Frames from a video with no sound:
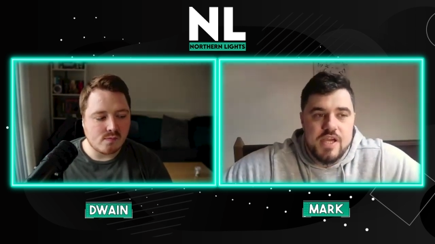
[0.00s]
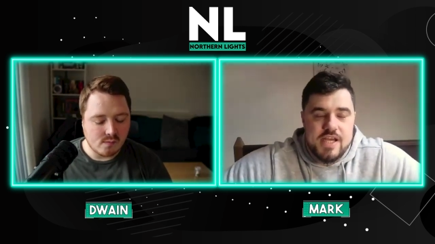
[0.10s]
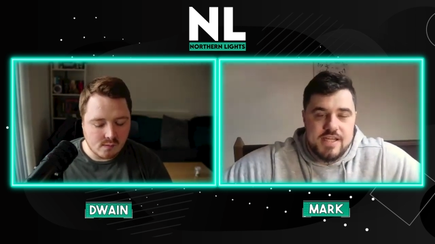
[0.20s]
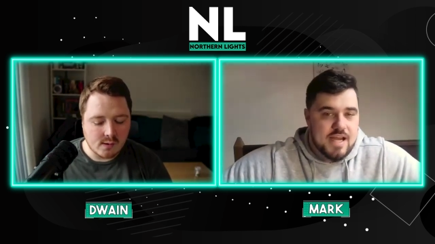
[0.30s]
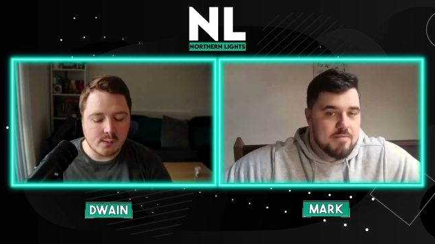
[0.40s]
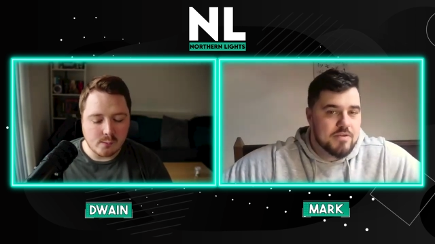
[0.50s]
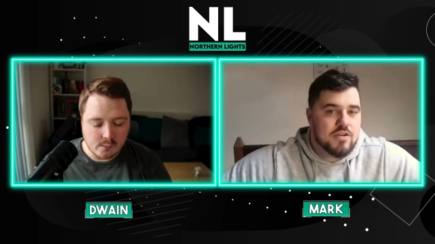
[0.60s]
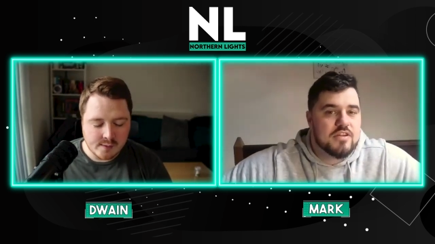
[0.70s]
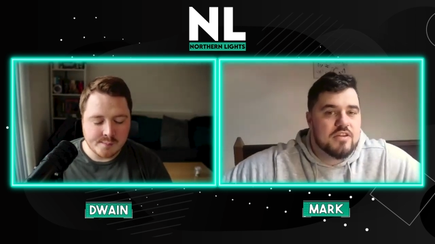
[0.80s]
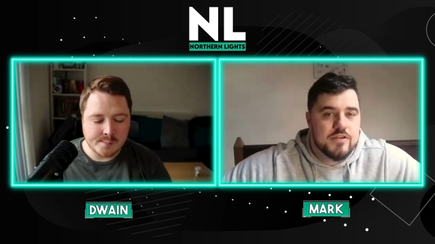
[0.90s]
Speaker 1: It's happened in
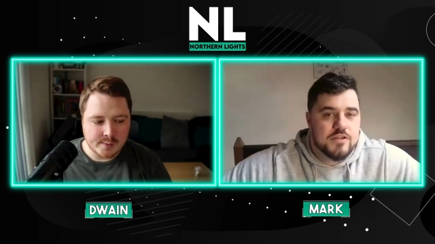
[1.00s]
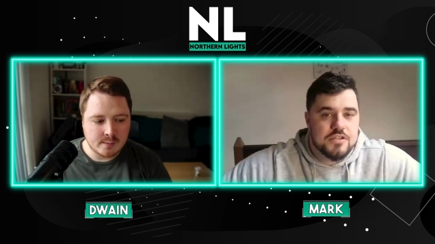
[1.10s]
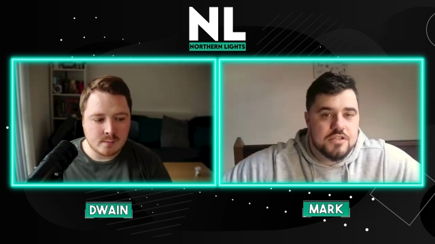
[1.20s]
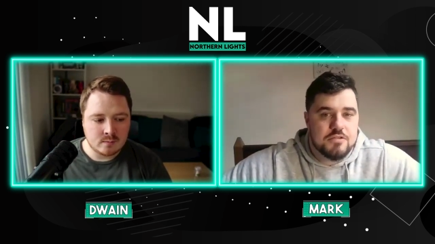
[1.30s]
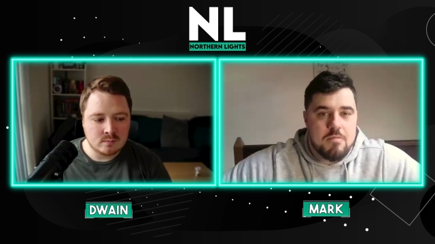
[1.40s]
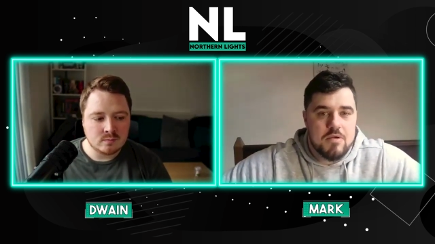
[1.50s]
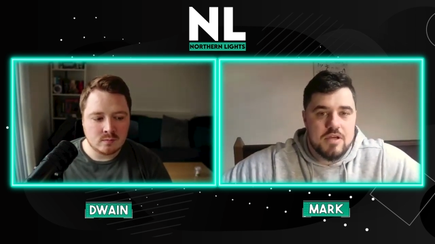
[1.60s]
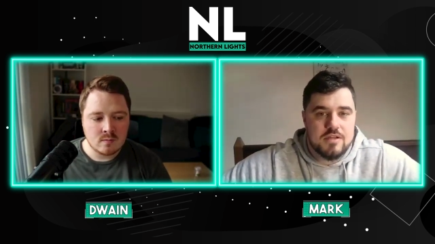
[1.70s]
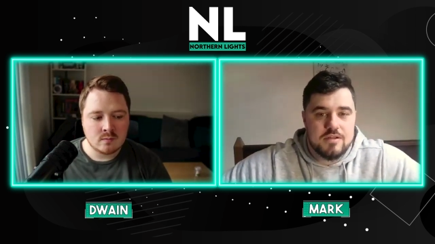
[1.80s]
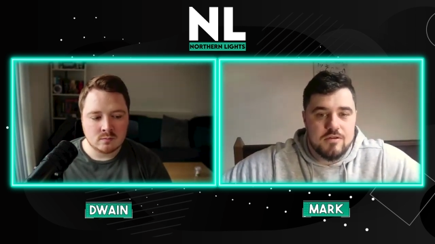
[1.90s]
other divisions. Do you
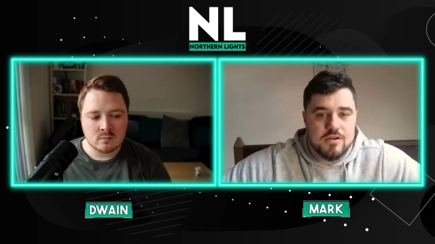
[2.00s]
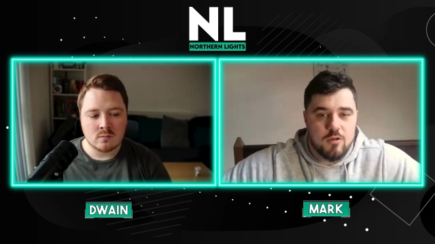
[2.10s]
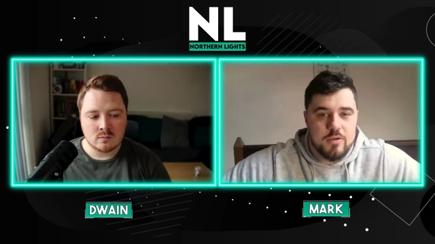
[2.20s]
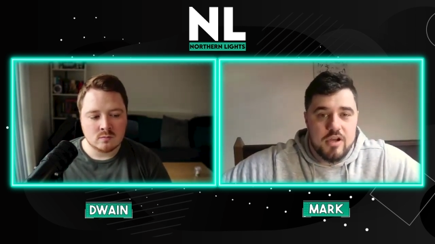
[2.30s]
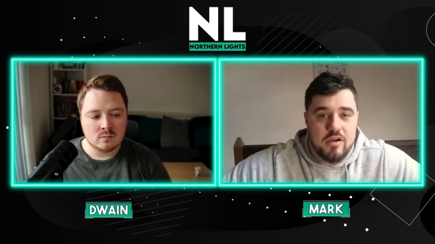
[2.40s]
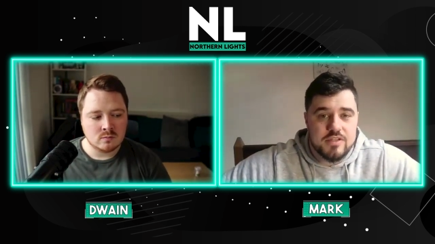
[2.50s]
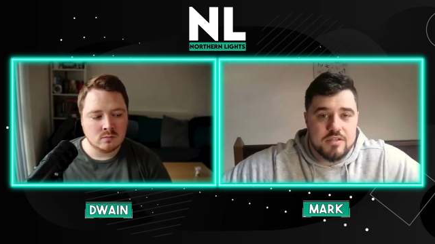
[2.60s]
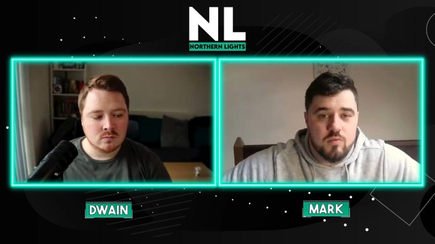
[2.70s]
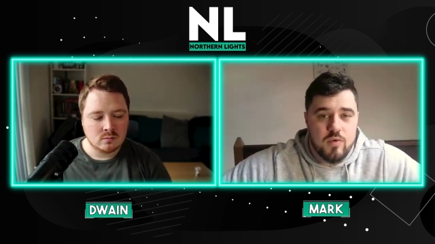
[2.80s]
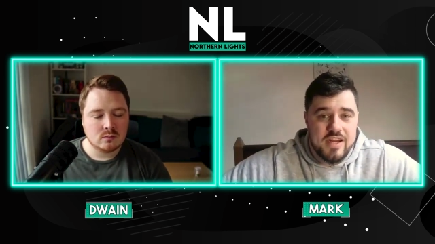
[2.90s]
remember, you know, Colby
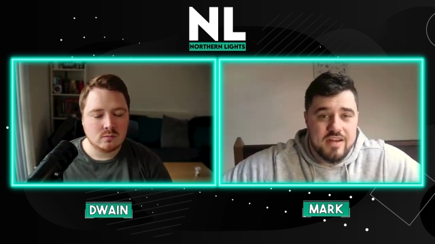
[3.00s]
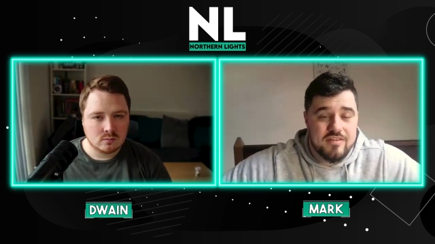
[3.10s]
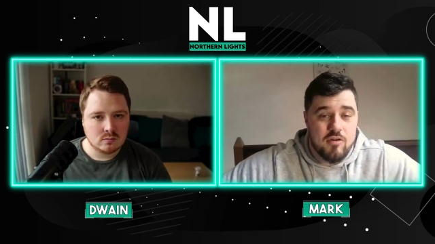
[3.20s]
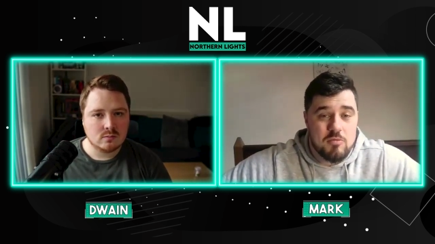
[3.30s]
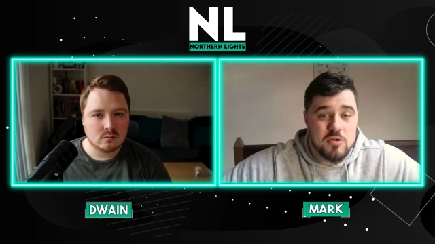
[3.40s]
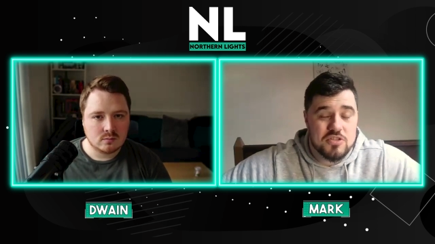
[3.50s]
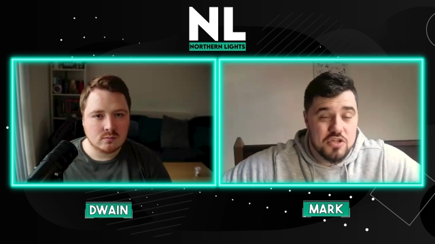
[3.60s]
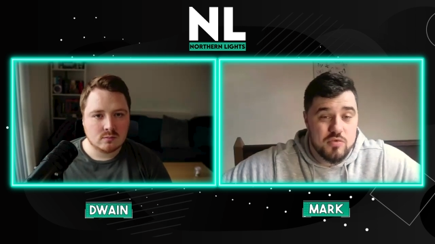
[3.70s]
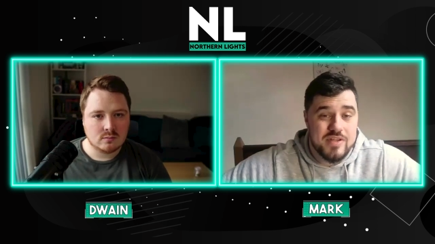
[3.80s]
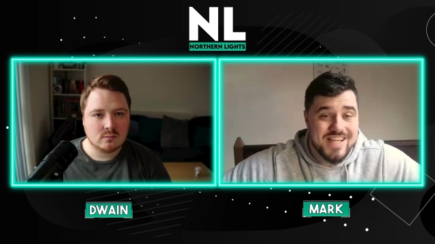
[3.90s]
Covington waited for almost
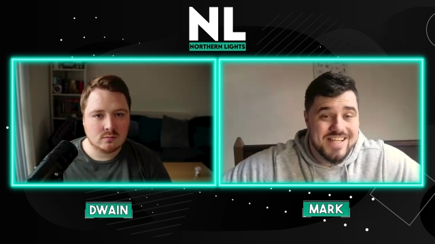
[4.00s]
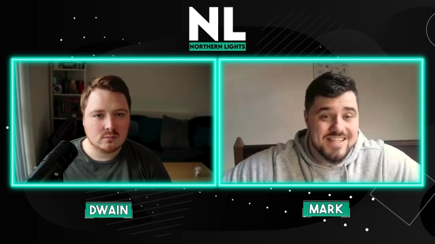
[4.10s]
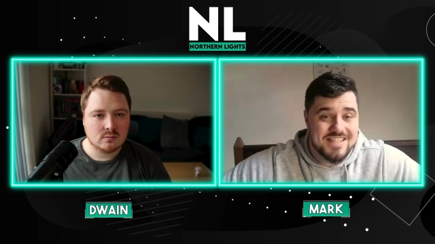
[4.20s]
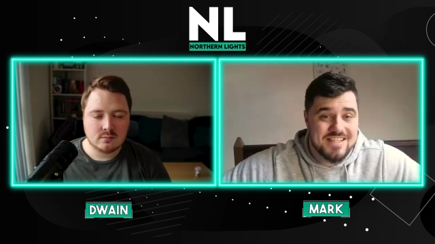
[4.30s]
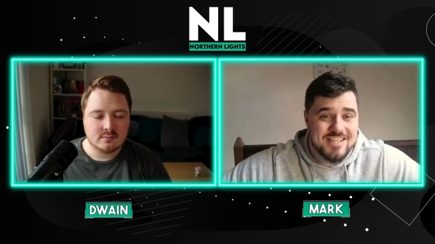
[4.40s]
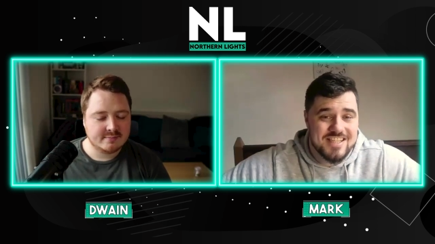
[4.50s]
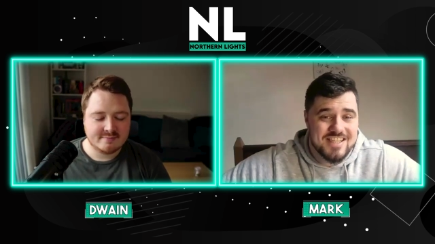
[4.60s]
two years